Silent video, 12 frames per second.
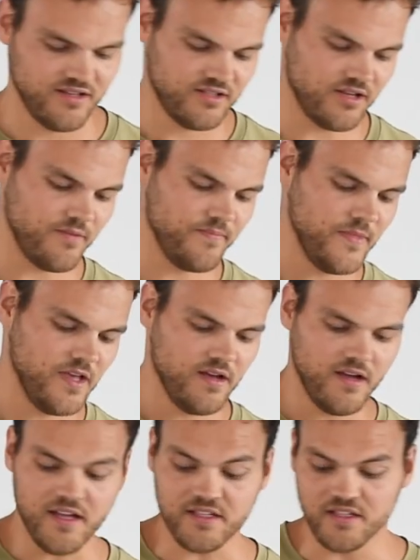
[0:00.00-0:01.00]
So
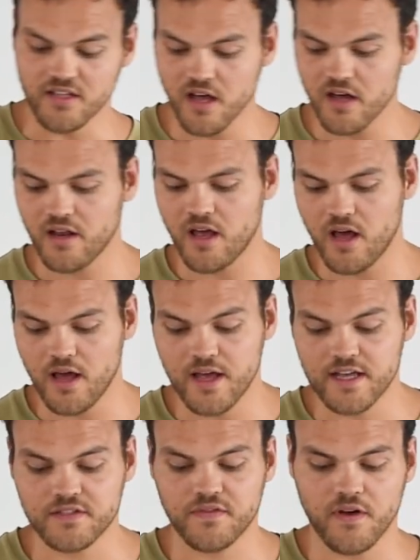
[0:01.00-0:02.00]
it's not
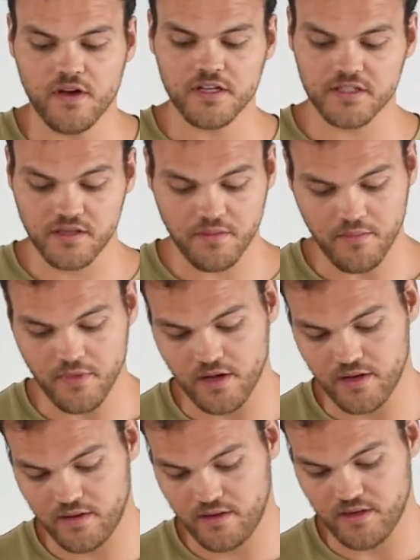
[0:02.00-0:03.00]
as fast,
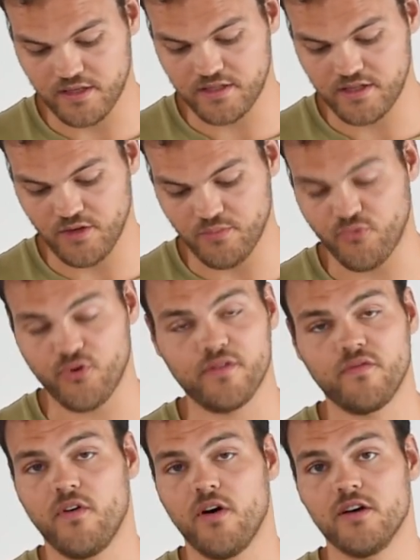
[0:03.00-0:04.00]
but it's still pretty
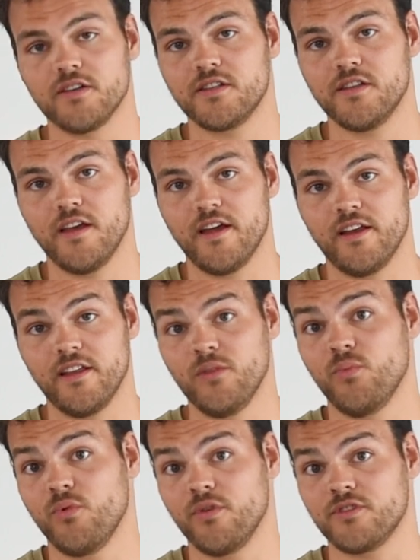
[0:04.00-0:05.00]
fast and it
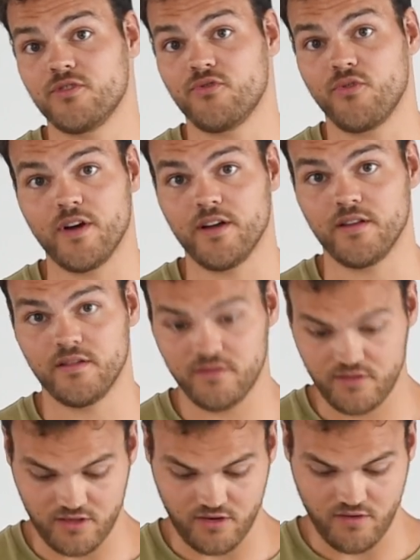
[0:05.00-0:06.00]
works great.
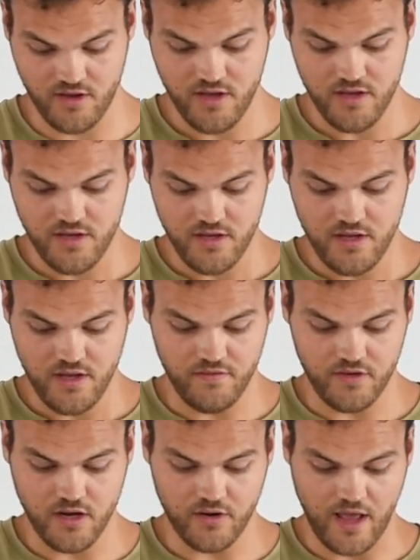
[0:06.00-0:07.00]
So if
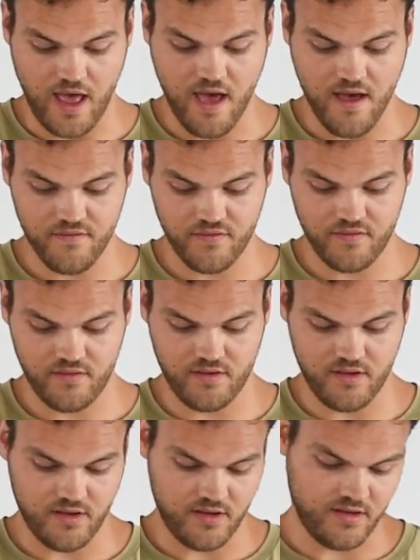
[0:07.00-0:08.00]
you don't have
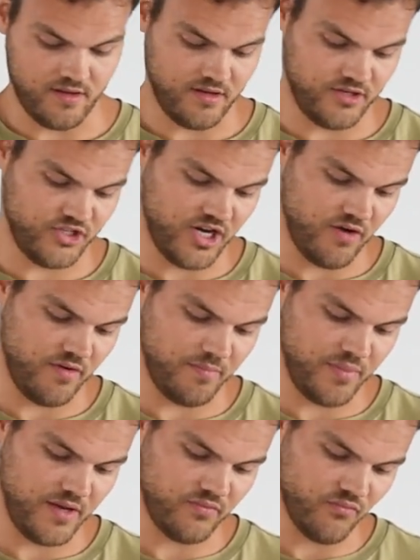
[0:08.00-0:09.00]
a cherry
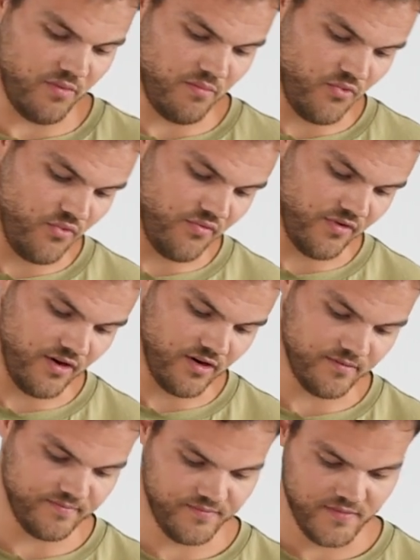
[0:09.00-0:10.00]
pit
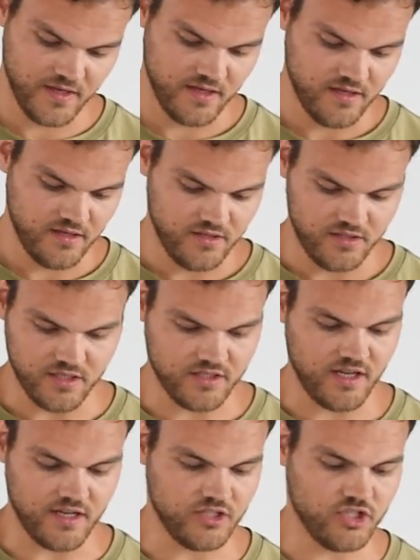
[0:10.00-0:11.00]
remover, just
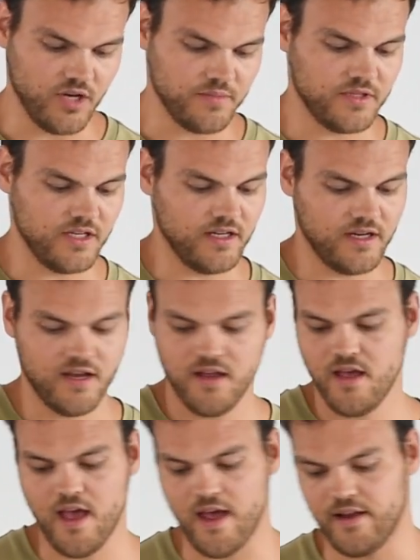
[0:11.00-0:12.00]
take a chopstick
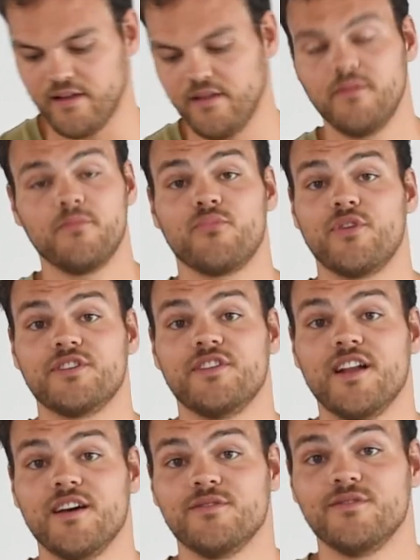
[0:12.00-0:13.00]
and press
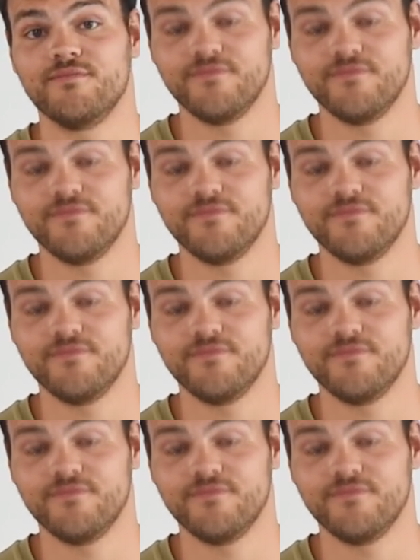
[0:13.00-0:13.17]
it out.